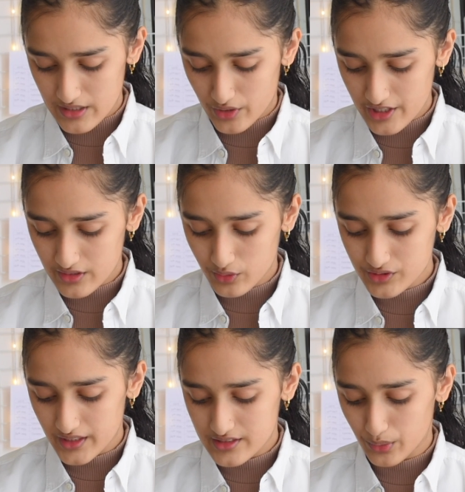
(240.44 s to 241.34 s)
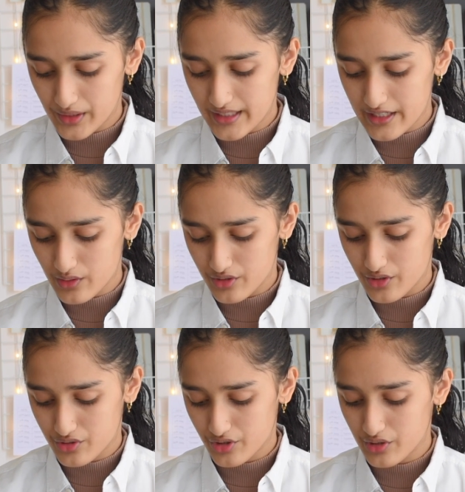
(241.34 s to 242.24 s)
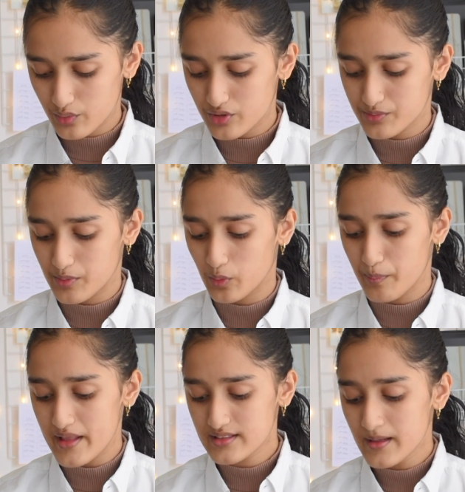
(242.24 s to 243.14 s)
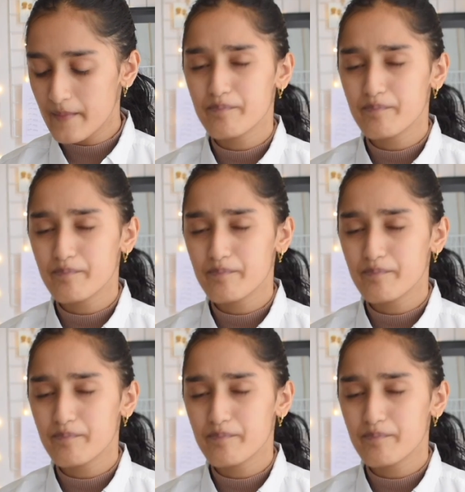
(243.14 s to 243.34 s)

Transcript: you can use. It's only that you should use blue pens.